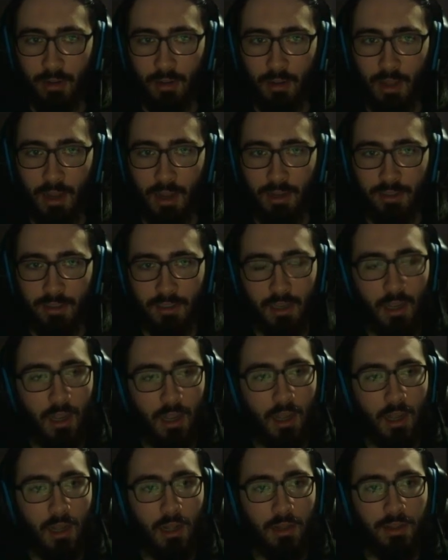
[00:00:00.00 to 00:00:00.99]
last.
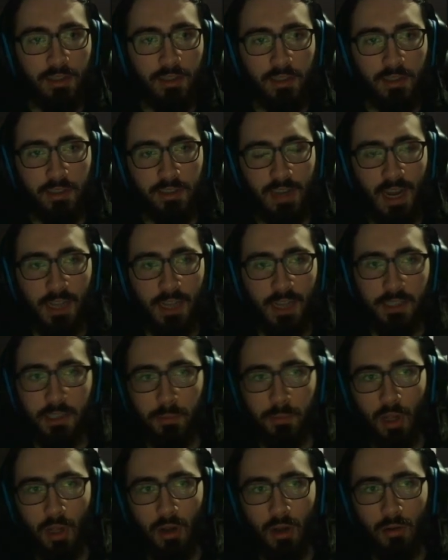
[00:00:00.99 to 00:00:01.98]
This is Nasty
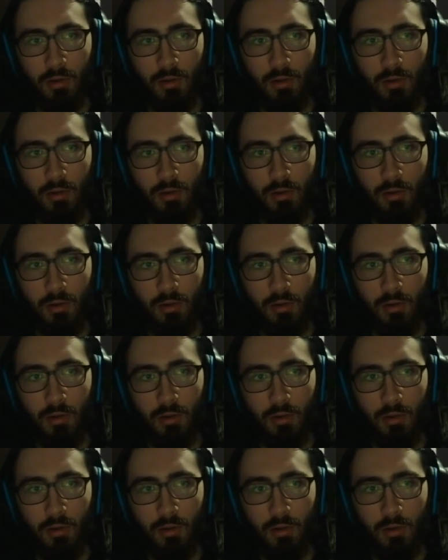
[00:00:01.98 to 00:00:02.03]
Plot